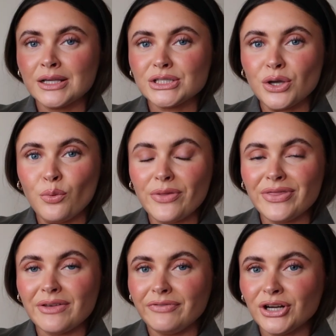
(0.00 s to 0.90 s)
So
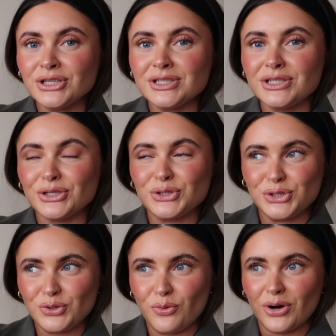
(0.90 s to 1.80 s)
the first
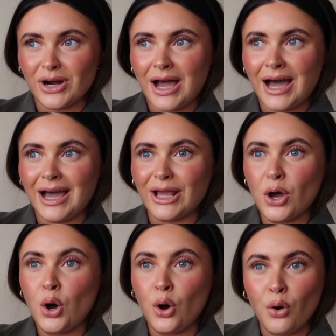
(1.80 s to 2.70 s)
store I
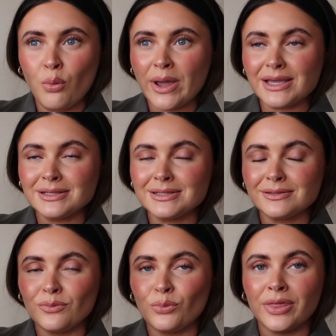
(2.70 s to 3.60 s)

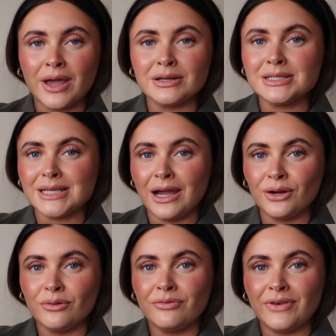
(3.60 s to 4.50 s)
always, without a
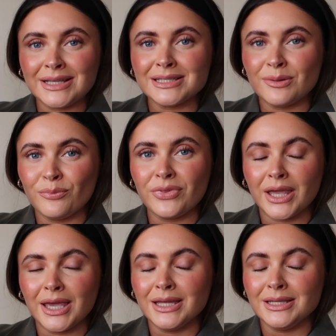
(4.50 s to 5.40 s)
doubt, find
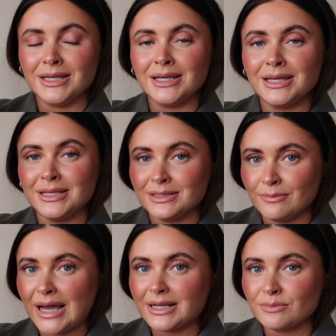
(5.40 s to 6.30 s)
something in is
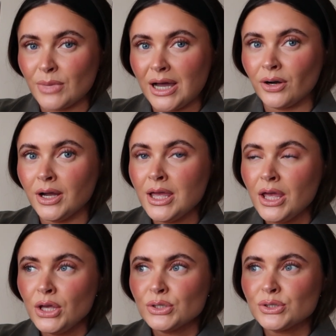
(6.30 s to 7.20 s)
Max Mara.
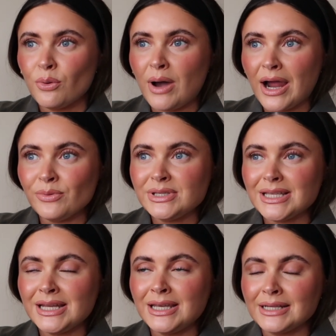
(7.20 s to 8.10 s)
So I would
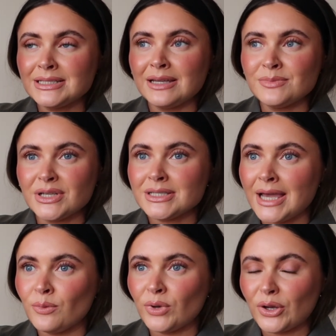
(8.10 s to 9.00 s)
say 9 times out of
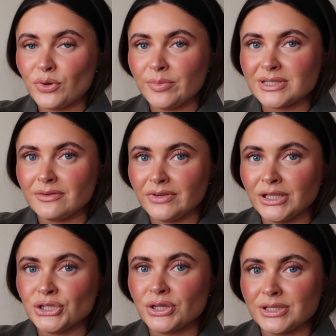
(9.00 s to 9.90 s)
10 when I go to Bicester
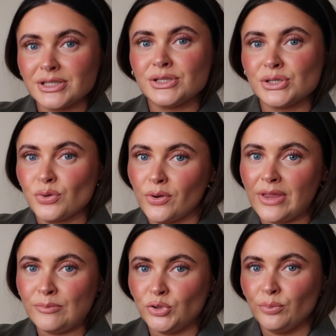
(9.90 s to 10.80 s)
Village, this is the store
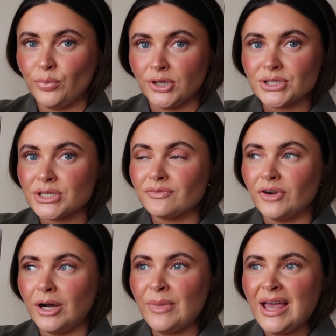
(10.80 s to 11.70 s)
that I'm going to purchase
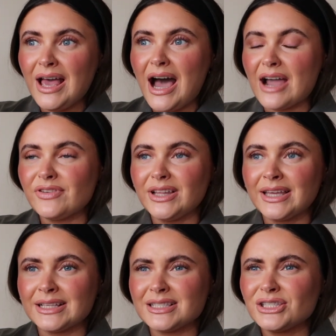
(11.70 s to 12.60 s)
from. I feel
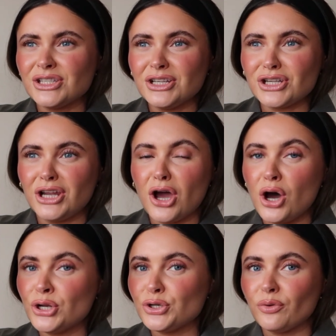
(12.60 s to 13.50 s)
like it's such an
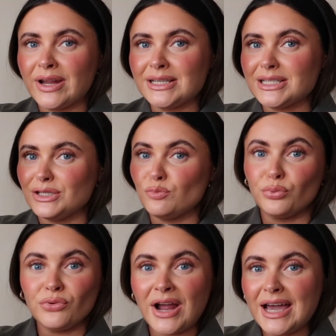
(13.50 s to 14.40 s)
underrated
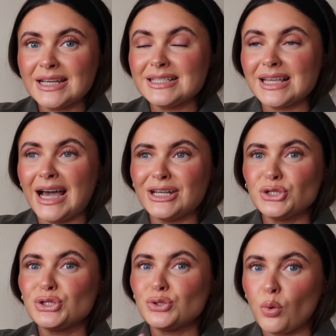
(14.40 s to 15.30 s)
brand and
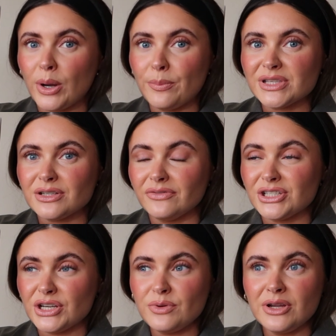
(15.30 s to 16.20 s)
store in Bicester
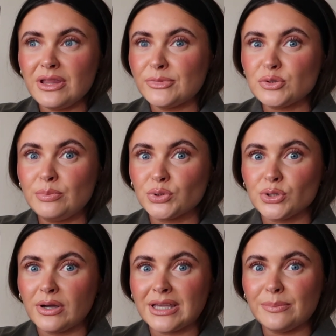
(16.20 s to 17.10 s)
Village. I don't hear that much people
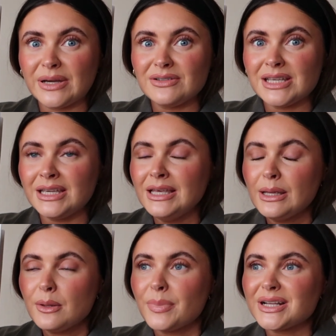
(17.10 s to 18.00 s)
talking about it,
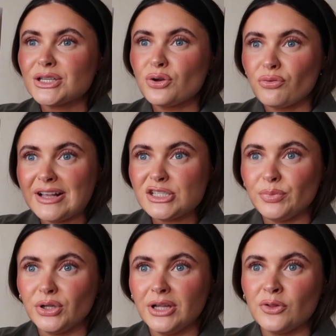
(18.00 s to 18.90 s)
but it's incredible.